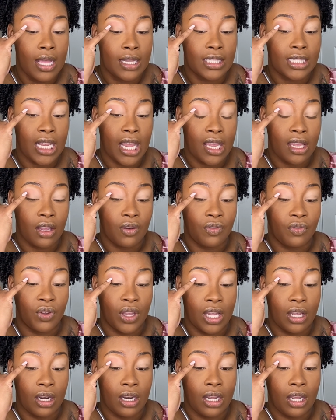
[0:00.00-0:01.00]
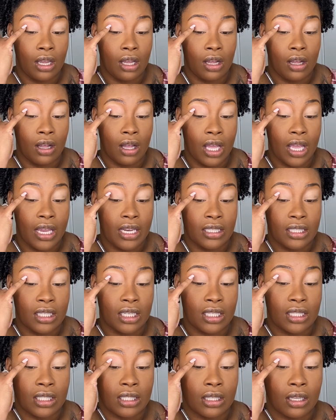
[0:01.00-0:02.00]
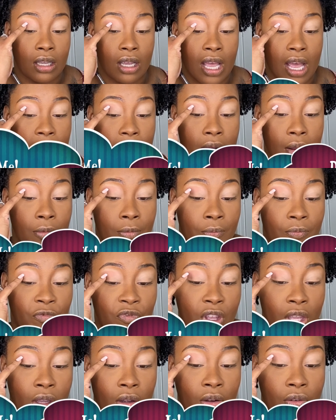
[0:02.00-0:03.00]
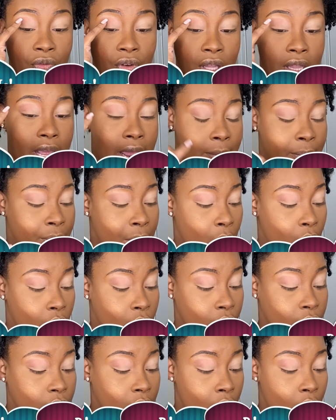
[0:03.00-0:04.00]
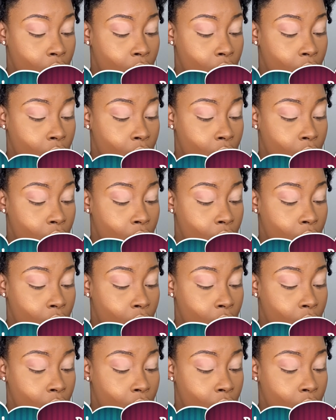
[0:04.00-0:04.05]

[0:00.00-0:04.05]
take your fingernail, and just kind of feel for that bone.